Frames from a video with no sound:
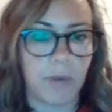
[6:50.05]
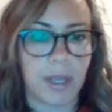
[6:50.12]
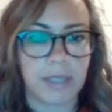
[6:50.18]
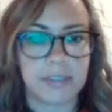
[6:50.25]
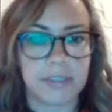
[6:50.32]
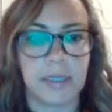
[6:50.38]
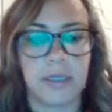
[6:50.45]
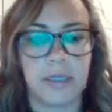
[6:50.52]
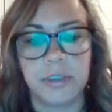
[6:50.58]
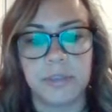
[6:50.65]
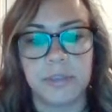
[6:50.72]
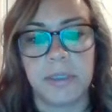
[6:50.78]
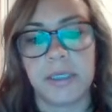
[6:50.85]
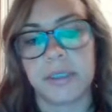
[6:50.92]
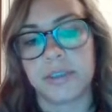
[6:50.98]
waxy ears
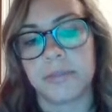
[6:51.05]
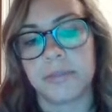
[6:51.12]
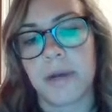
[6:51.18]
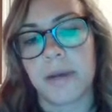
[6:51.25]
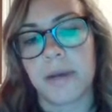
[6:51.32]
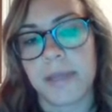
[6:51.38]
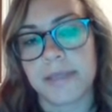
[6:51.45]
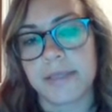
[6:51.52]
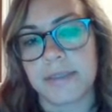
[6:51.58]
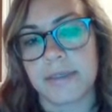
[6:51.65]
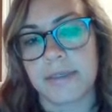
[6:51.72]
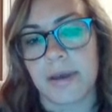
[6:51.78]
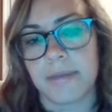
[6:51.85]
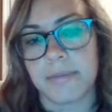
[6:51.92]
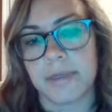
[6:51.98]
because your mom has the
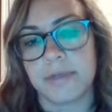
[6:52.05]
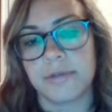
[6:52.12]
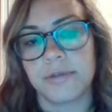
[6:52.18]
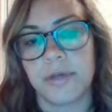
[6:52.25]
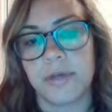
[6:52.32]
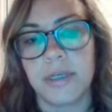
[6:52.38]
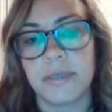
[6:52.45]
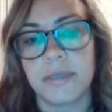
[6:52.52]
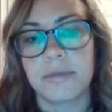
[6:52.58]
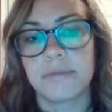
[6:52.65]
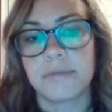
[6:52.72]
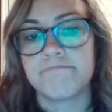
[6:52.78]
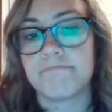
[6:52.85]
dominant trait?